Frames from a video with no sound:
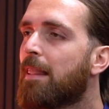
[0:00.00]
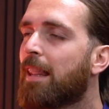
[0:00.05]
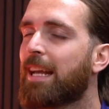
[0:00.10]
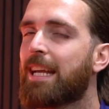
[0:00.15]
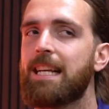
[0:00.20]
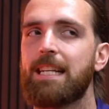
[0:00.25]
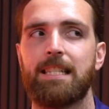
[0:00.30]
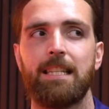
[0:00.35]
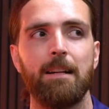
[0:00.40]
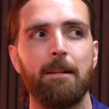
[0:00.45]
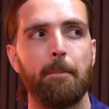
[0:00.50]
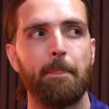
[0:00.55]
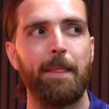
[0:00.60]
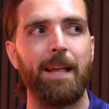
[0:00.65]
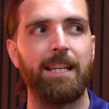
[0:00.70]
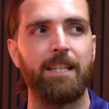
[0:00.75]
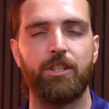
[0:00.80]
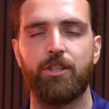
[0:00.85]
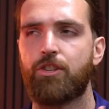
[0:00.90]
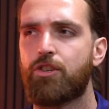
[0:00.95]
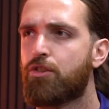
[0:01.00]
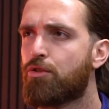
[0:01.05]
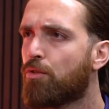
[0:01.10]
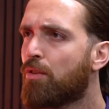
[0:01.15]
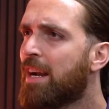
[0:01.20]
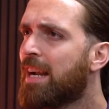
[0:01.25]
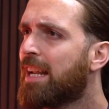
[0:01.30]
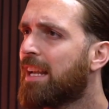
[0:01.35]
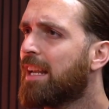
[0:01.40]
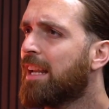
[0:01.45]
Like it's
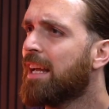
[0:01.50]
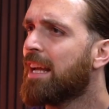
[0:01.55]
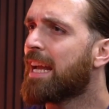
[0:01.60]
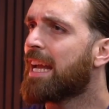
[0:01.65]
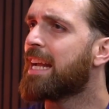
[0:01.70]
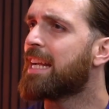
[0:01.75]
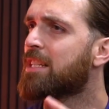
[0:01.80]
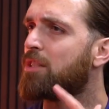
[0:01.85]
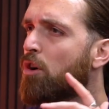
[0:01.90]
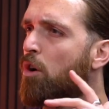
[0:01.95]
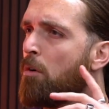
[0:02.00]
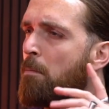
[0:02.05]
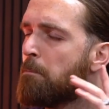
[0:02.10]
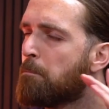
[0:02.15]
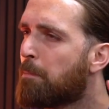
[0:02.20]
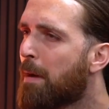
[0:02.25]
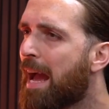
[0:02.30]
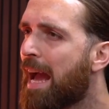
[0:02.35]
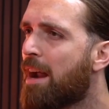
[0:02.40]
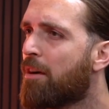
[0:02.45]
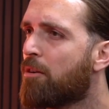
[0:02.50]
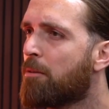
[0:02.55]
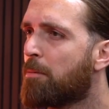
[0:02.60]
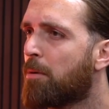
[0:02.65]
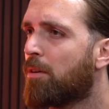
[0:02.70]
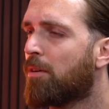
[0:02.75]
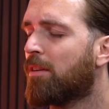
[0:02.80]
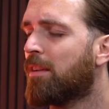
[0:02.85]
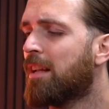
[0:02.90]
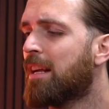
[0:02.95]
shrill, it's
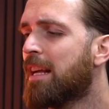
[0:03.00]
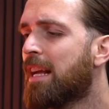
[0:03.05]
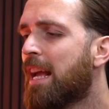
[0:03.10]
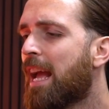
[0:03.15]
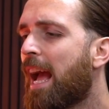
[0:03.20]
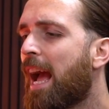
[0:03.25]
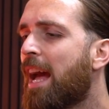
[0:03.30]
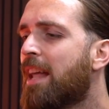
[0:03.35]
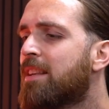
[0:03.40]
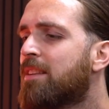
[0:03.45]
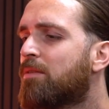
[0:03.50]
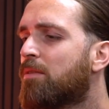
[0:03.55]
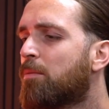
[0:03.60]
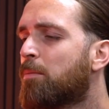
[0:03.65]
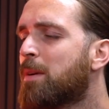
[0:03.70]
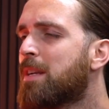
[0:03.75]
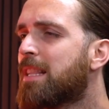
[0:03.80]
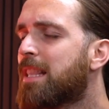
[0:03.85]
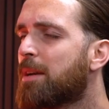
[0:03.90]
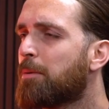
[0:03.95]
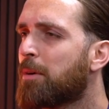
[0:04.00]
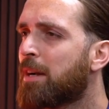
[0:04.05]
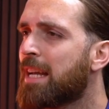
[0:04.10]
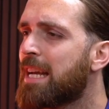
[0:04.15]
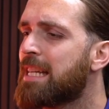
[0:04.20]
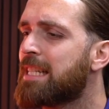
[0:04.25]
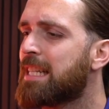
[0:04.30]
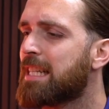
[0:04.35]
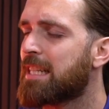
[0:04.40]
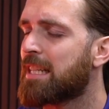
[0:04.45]
unbearable, and when you think what it
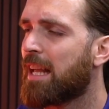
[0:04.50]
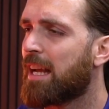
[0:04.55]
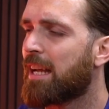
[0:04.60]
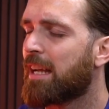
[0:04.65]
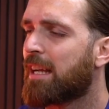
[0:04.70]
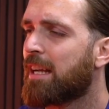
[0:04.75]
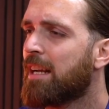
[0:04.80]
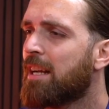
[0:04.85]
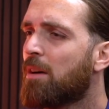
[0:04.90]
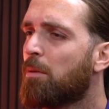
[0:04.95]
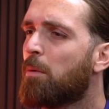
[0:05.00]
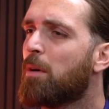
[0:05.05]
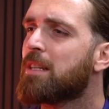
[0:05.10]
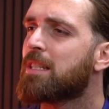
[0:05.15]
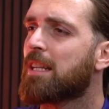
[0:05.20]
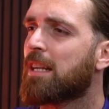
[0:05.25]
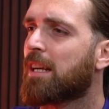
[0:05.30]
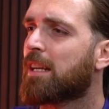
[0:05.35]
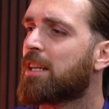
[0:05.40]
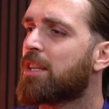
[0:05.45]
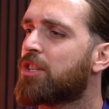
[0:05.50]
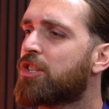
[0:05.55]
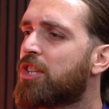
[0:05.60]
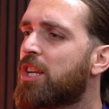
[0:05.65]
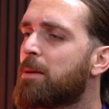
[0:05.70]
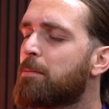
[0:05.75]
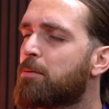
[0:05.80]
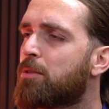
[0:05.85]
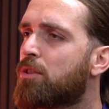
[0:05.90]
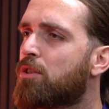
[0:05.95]
is, it's like, what is it, like a
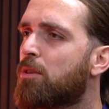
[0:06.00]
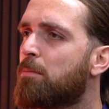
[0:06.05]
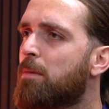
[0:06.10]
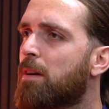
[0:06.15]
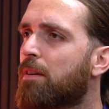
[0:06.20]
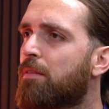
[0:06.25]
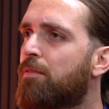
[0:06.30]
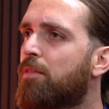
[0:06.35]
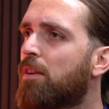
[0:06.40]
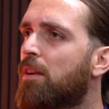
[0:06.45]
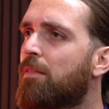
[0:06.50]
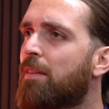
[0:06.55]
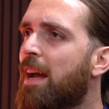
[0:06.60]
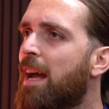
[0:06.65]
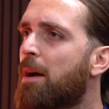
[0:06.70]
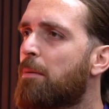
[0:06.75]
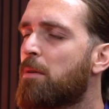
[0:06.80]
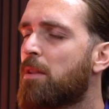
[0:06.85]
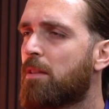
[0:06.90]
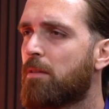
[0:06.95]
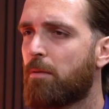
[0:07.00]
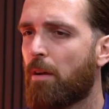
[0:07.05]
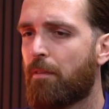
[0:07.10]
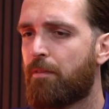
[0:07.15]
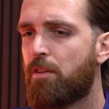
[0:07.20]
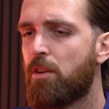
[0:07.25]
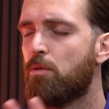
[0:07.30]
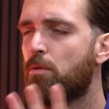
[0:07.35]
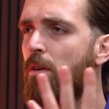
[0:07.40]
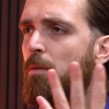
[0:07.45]
sheep's stomach full of air with
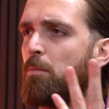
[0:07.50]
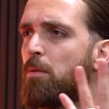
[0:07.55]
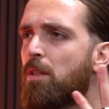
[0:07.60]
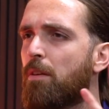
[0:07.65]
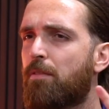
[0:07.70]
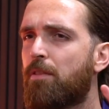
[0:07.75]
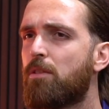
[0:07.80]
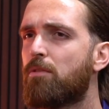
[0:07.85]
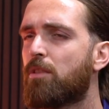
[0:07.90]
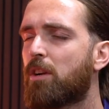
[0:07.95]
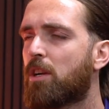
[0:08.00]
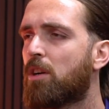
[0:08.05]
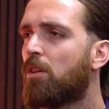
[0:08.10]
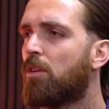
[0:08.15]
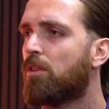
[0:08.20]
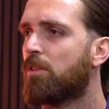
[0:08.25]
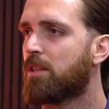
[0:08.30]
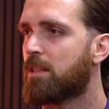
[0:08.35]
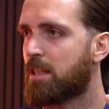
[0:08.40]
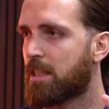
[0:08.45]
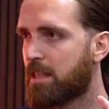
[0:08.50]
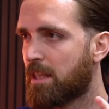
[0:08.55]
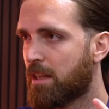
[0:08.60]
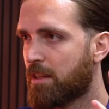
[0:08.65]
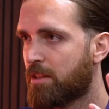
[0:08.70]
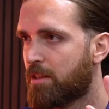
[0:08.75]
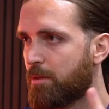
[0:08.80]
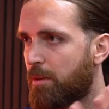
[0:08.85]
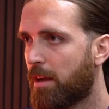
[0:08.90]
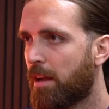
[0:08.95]
a few recorders
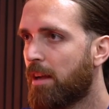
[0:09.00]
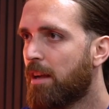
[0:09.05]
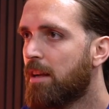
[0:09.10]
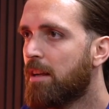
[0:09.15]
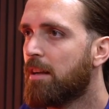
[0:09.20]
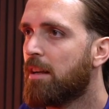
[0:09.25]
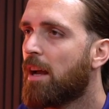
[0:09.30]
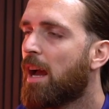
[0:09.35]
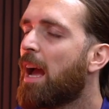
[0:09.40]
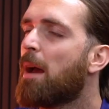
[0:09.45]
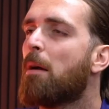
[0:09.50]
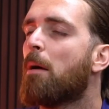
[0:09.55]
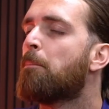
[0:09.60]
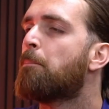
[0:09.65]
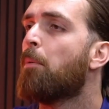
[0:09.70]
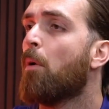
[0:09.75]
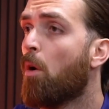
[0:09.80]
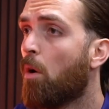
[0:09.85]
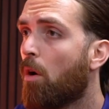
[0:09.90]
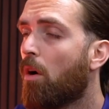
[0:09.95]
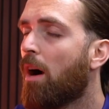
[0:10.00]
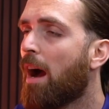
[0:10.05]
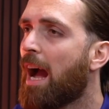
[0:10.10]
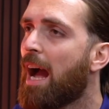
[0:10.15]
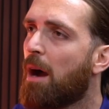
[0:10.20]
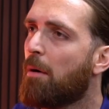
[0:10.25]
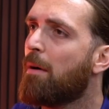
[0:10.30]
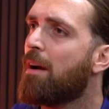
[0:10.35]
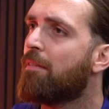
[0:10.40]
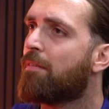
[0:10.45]
attached to it. But
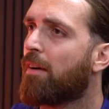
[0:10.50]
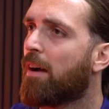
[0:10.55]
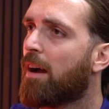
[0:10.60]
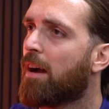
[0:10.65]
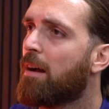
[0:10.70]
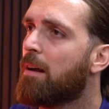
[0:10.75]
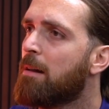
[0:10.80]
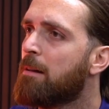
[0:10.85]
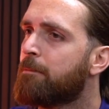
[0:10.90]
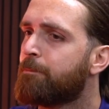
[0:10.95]
however,